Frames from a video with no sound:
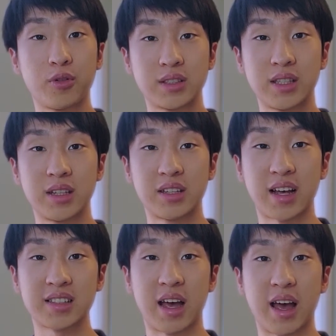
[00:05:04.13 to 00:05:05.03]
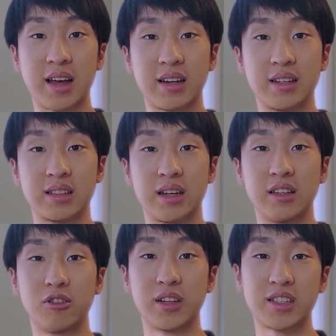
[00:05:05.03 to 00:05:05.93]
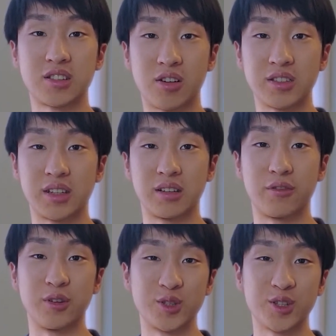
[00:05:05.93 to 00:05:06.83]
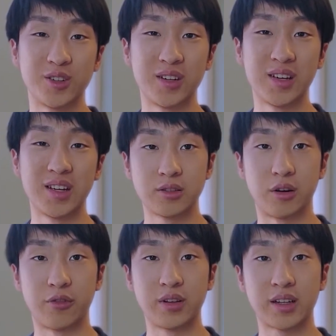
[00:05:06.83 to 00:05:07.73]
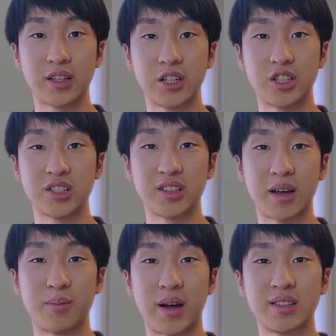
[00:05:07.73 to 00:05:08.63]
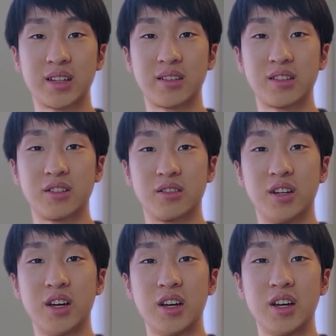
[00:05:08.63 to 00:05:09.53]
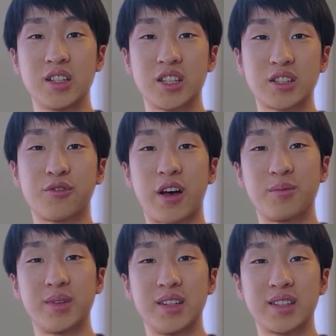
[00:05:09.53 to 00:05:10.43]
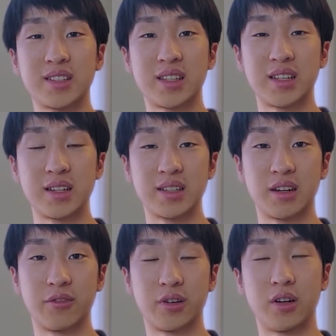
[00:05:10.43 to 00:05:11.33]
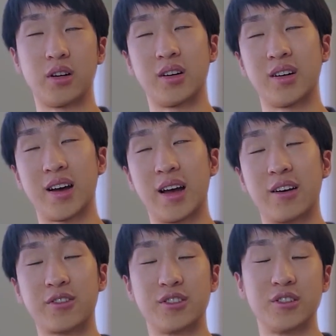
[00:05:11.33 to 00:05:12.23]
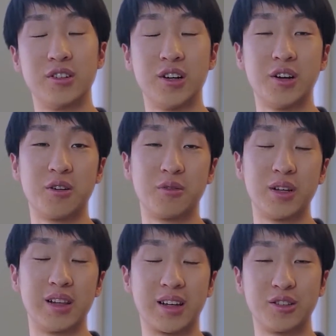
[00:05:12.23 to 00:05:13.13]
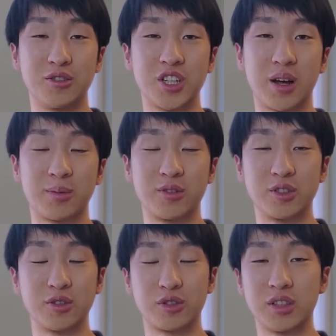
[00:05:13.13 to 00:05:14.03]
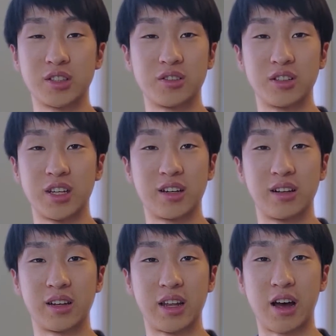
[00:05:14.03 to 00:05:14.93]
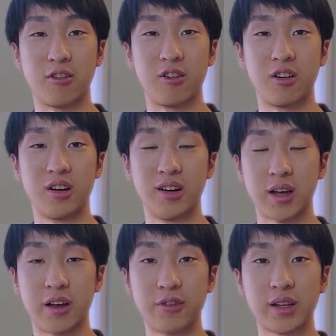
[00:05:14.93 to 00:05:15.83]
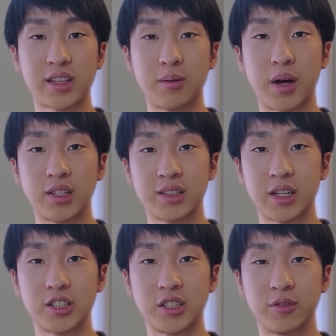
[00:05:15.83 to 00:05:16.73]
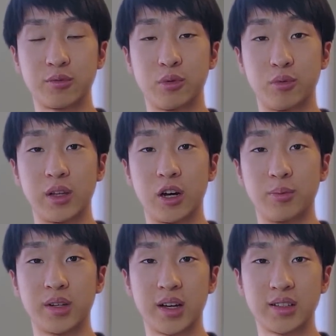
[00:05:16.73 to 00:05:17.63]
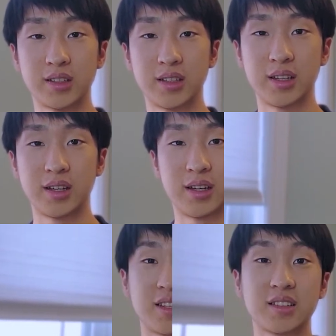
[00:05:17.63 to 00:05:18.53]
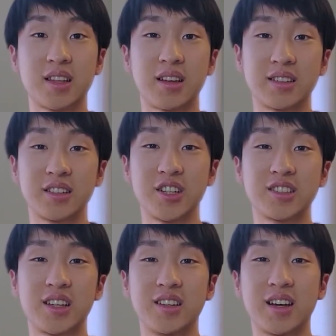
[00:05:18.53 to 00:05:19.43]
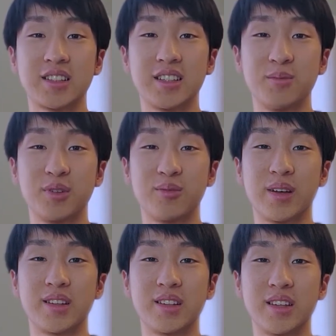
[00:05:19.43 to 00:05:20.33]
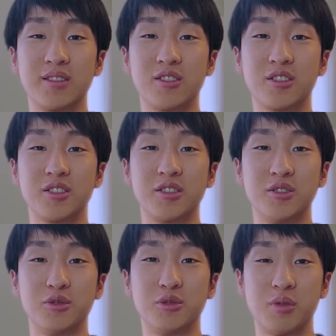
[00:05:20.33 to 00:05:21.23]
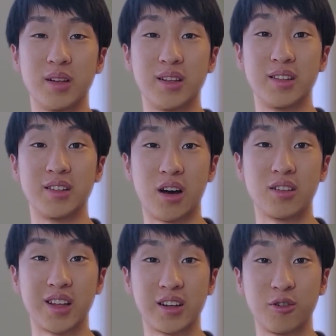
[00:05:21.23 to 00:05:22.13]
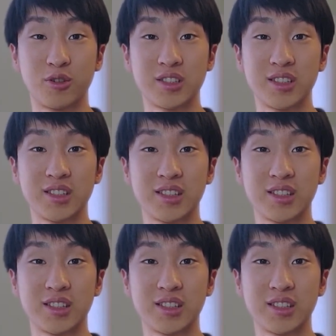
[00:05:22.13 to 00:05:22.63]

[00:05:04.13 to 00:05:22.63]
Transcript: see the task at hand as a little less daunting in the future. So I feel like adjusting that mindset to just 5 minutes instead of, oh, I have to read like 2 chapters, it's going to take like an hour. I feel like that mindset shift will really help you guys. And the sixth thing I suggest that you guys implement in order to do well in your online courses